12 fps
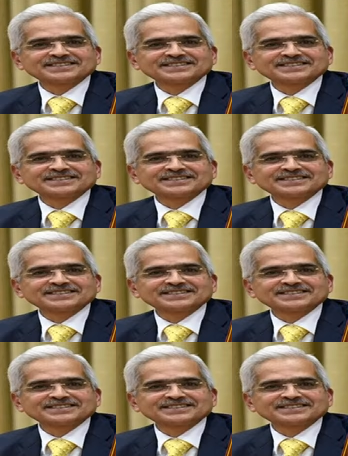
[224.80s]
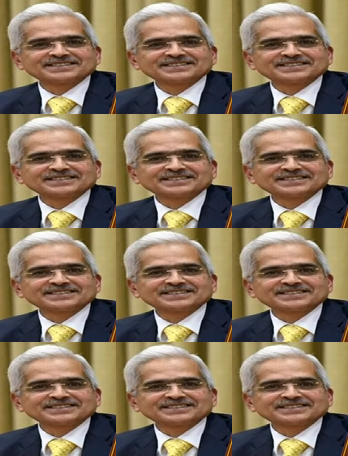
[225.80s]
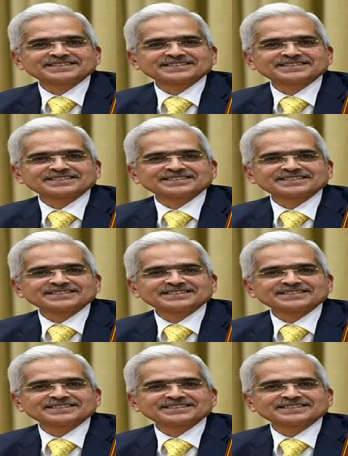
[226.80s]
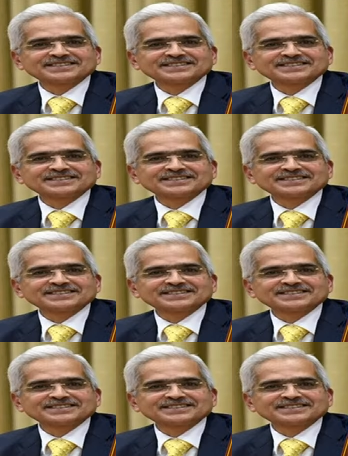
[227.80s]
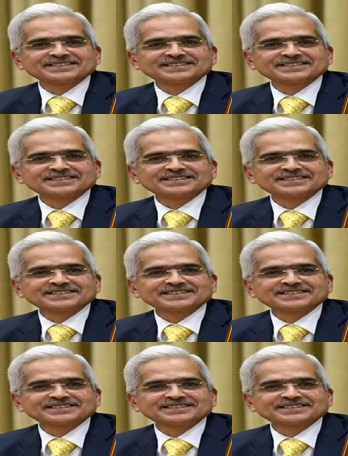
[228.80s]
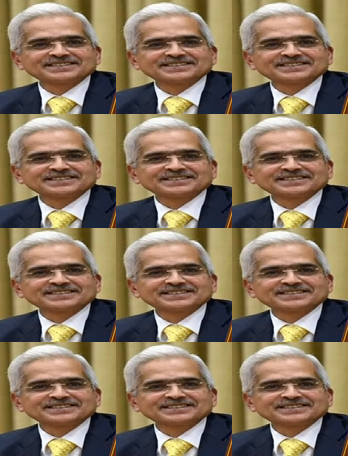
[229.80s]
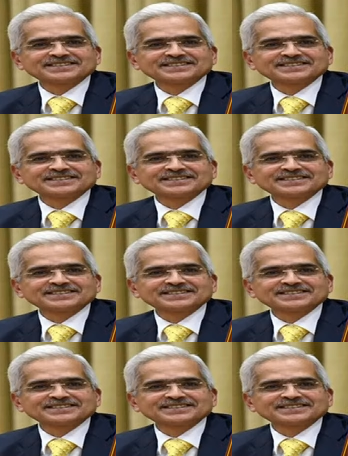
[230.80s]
Nothing is said.